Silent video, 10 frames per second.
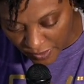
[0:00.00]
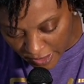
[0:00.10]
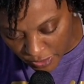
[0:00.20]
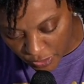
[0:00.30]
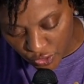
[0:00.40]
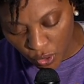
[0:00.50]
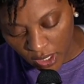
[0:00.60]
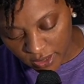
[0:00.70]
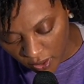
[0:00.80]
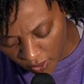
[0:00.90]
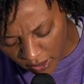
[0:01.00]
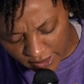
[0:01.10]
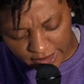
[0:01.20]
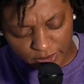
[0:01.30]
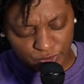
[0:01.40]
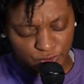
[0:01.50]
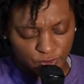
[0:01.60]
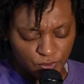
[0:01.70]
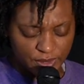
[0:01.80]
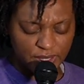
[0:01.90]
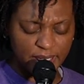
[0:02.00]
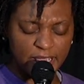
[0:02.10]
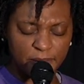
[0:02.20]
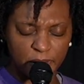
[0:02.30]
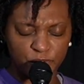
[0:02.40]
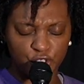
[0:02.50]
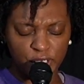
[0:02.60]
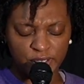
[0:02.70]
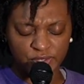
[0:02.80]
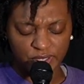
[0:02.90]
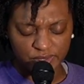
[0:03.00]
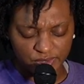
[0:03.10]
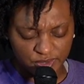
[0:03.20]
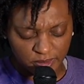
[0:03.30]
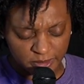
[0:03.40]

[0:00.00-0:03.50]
things that you are calling us to in the name of Jesus.